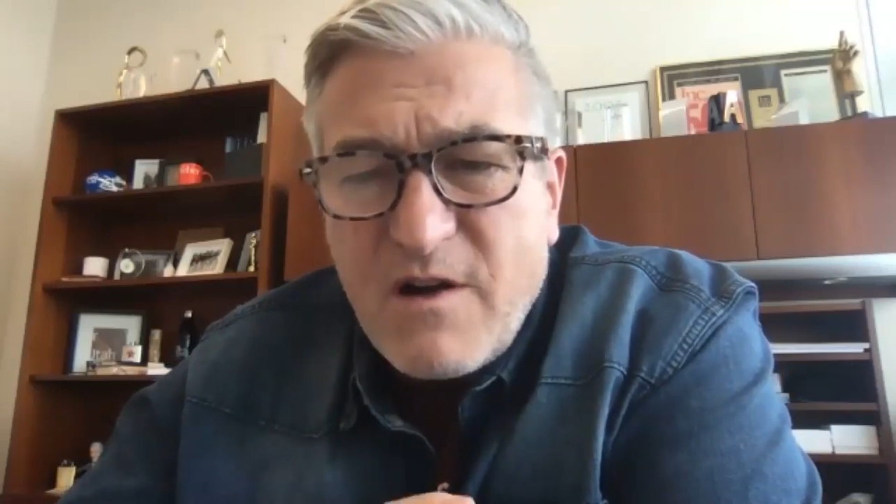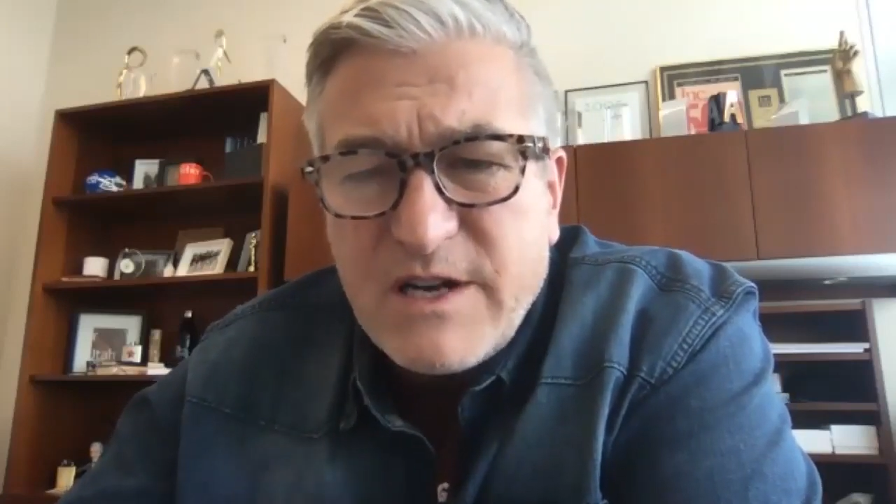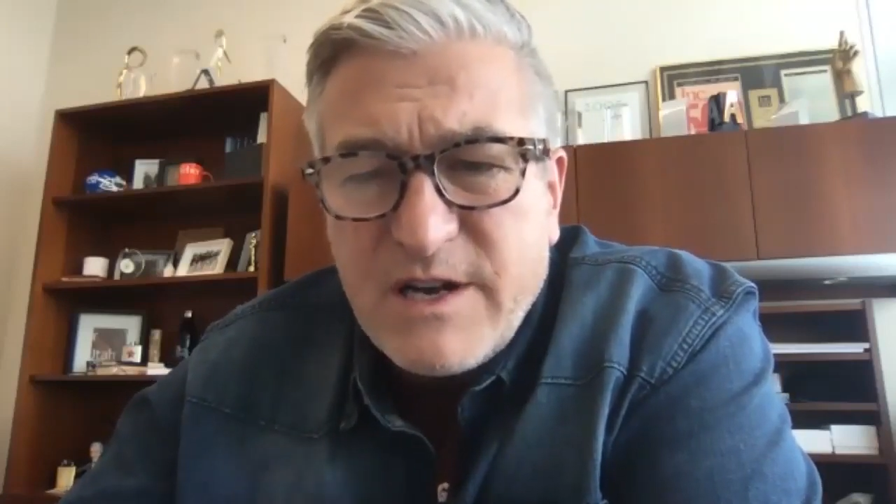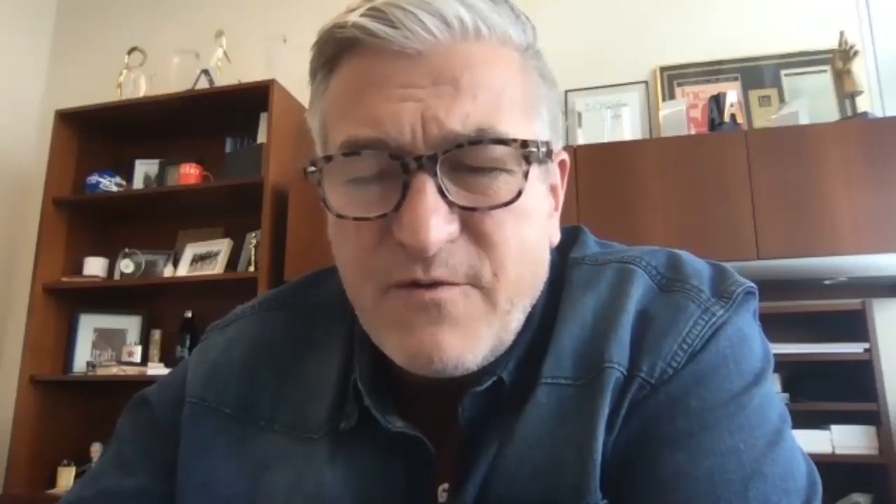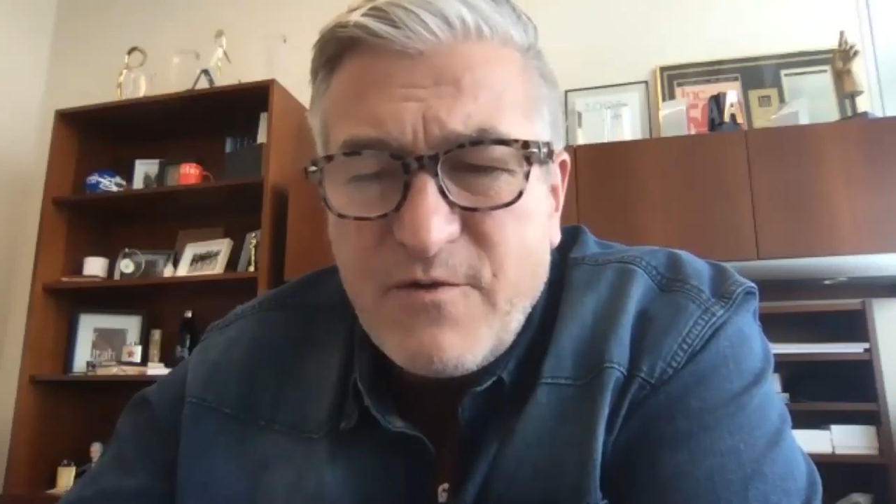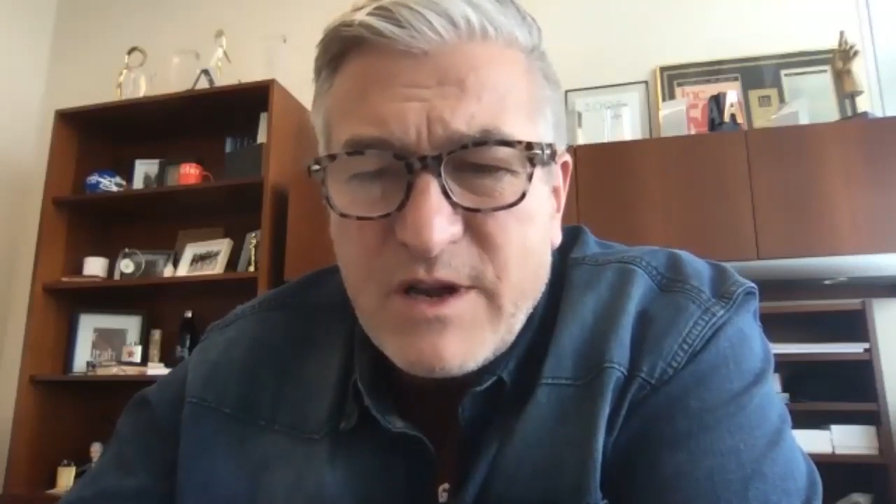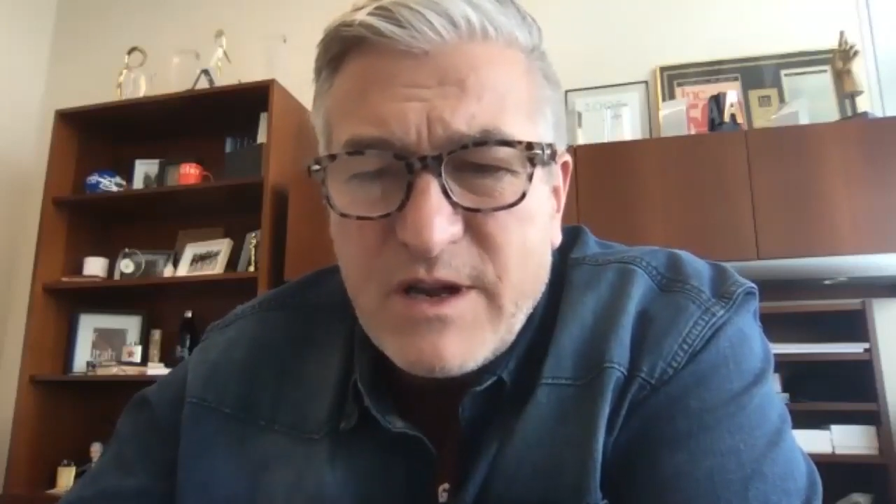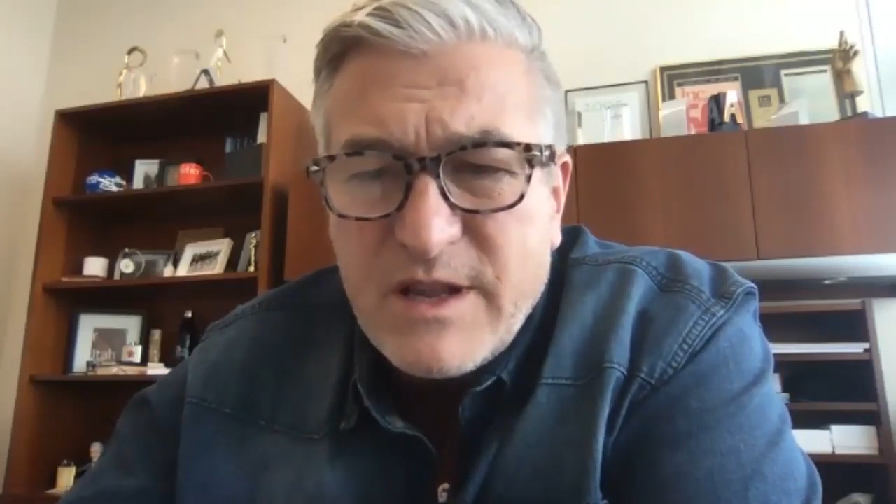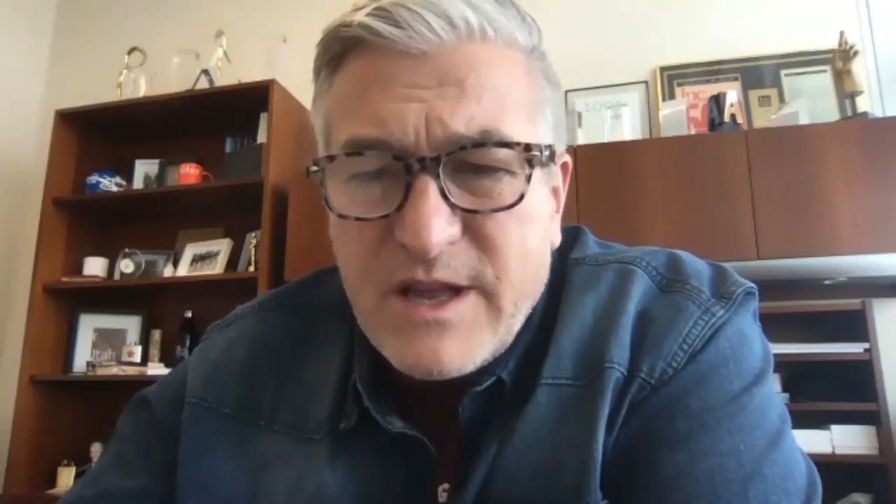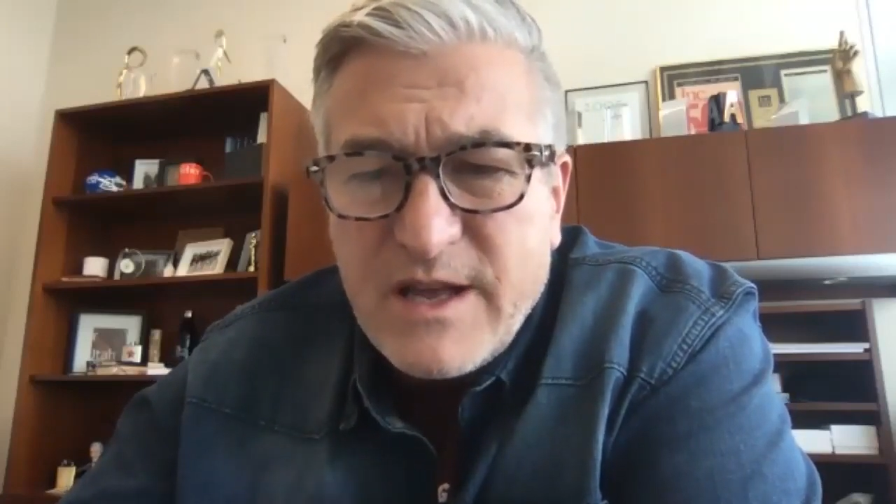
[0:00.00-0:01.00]

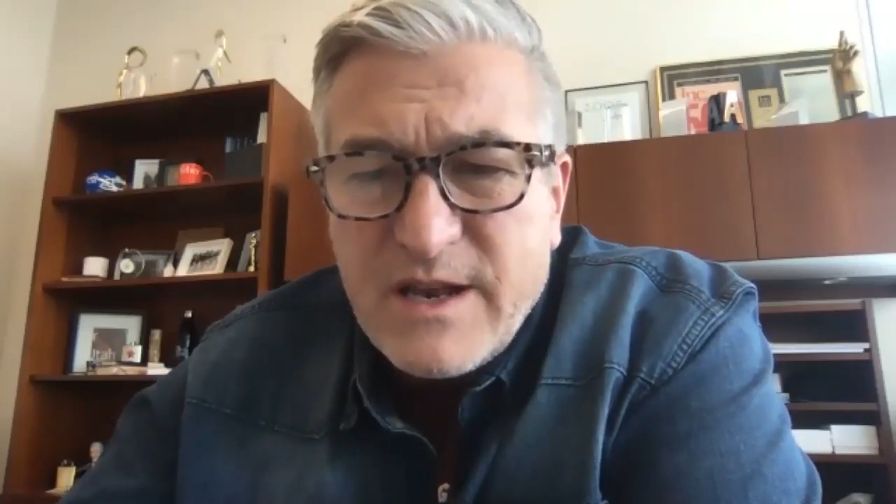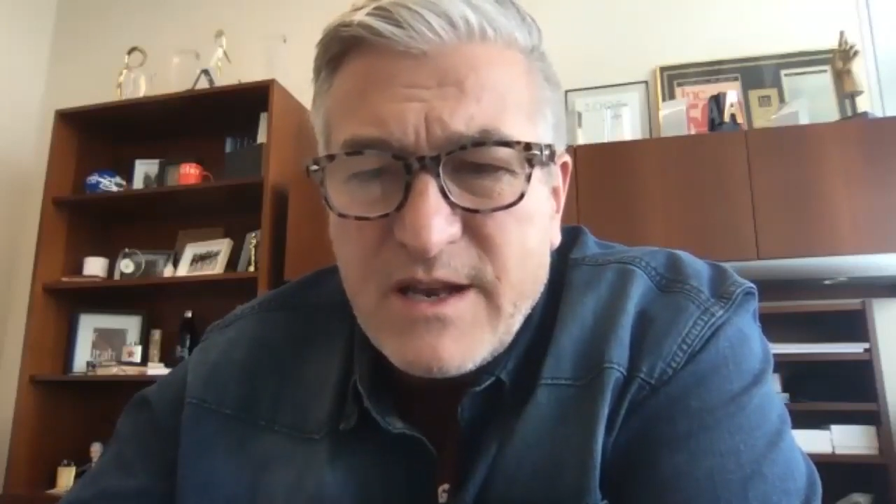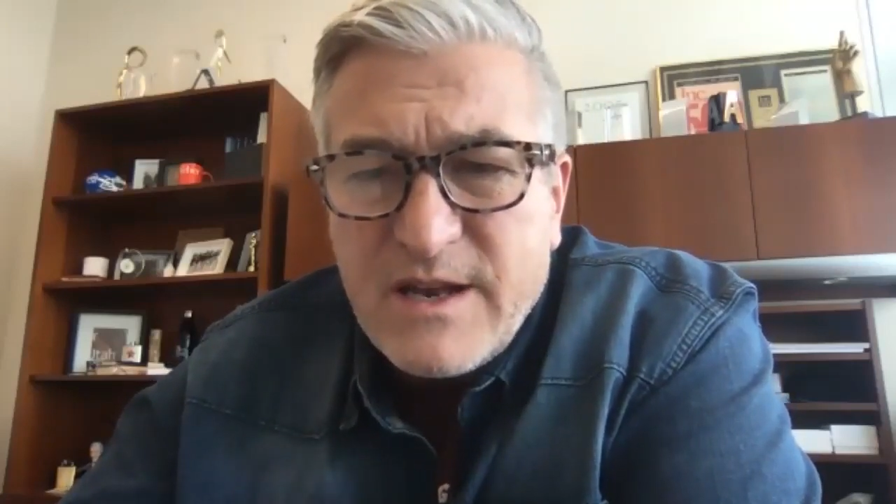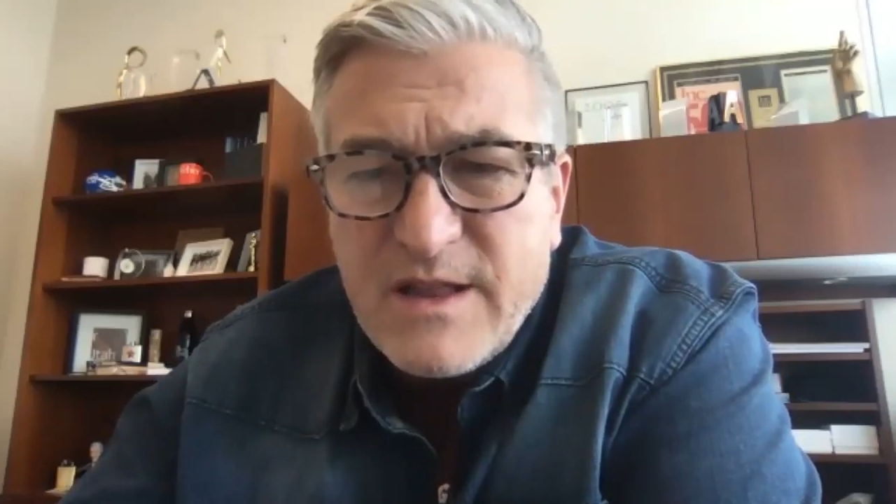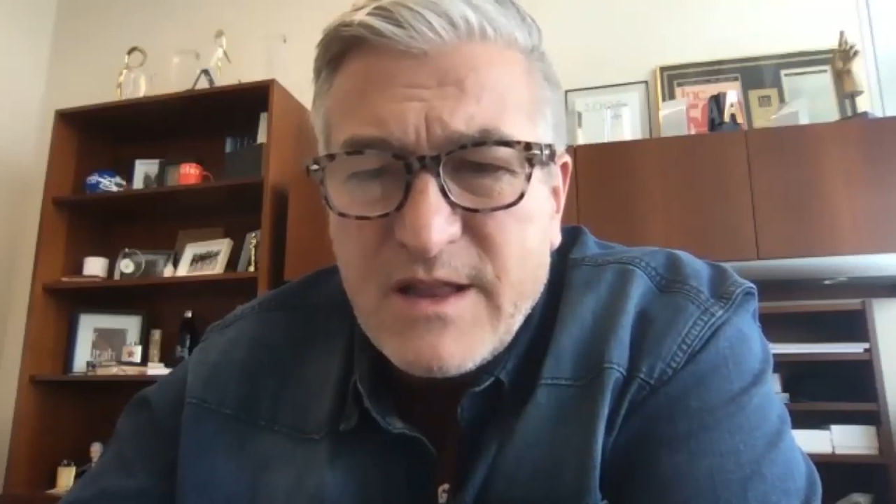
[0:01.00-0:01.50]
different than